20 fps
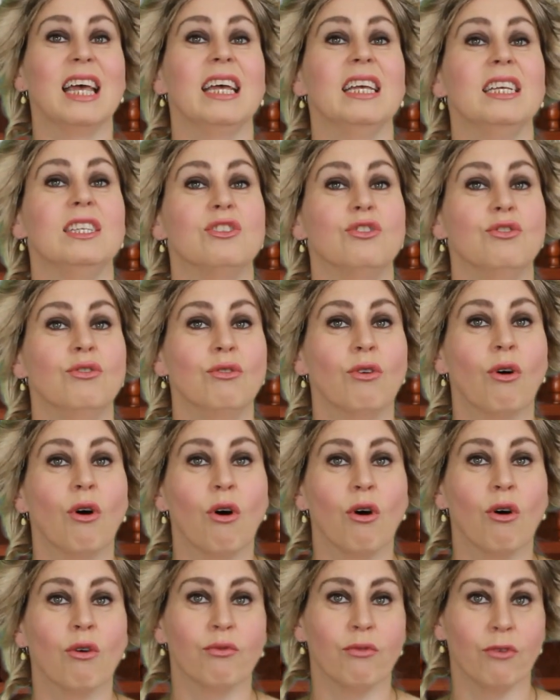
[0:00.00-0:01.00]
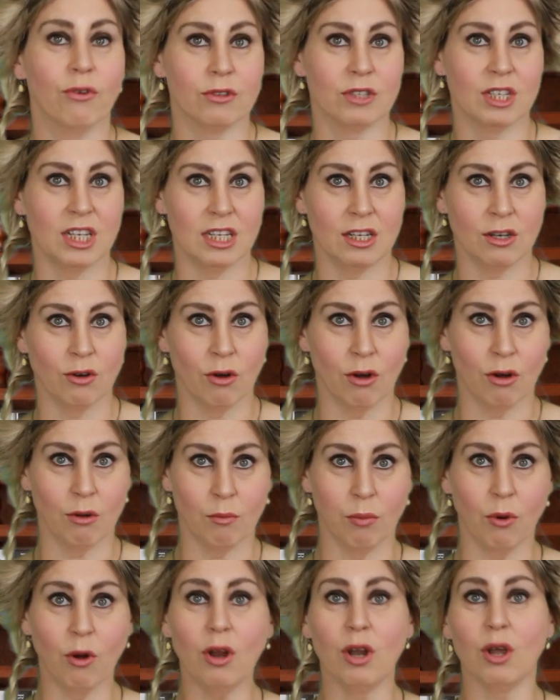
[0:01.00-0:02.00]
is no
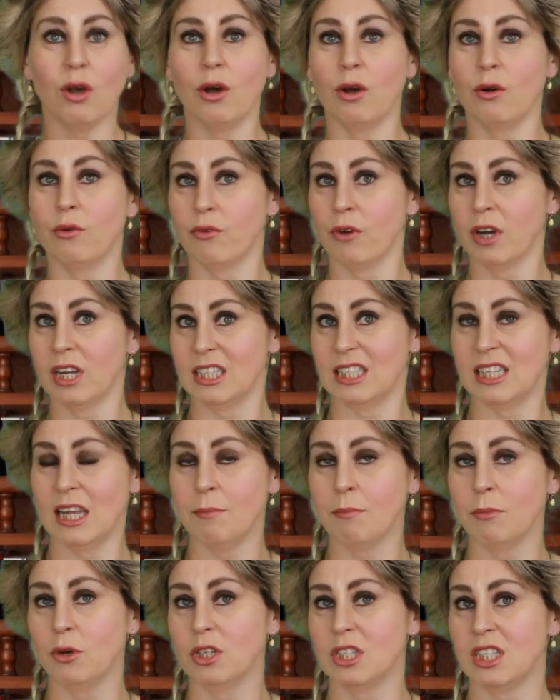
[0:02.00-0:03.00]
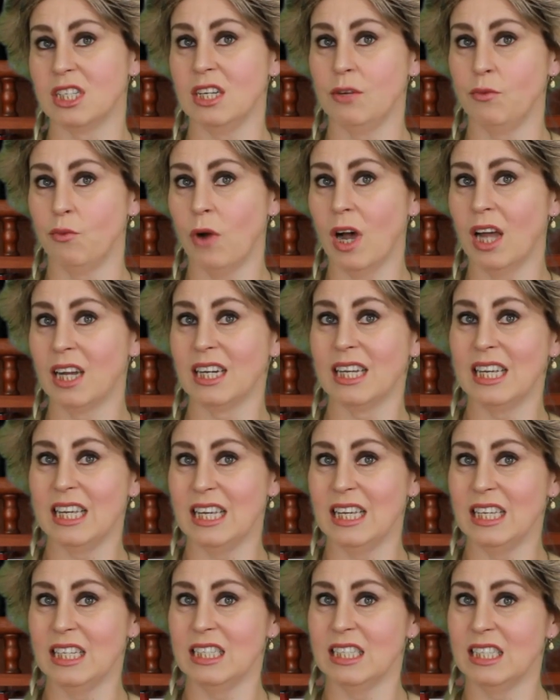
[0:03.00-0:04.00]
14-year-old boy who resembles the one
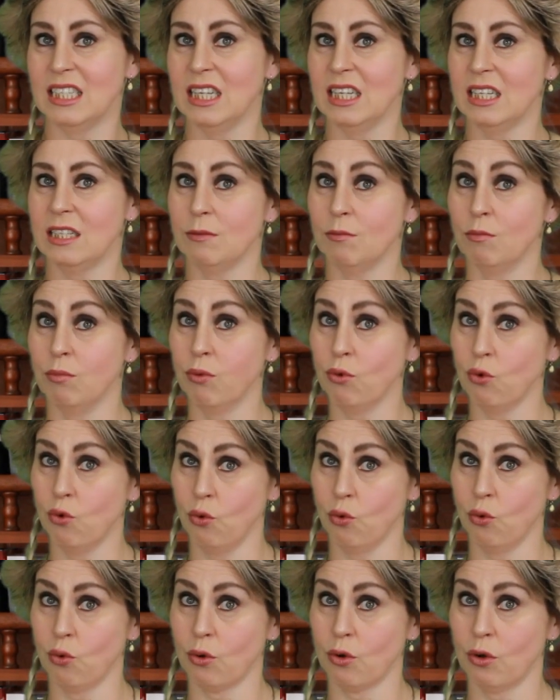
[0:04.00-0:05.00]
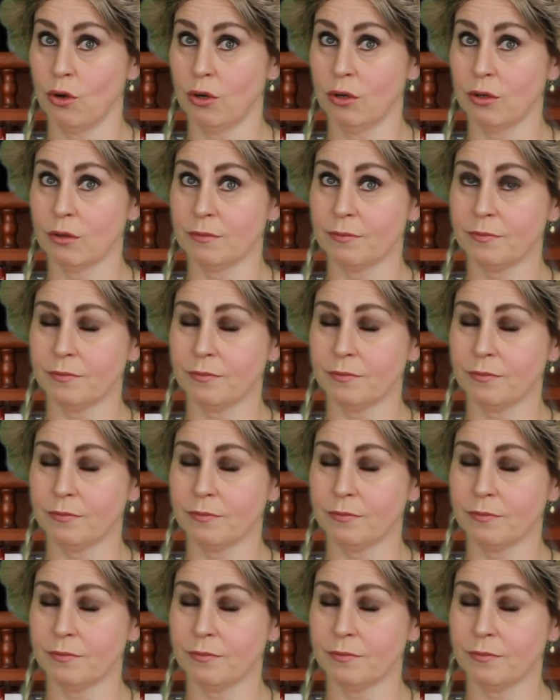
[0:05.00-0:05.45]
in this book.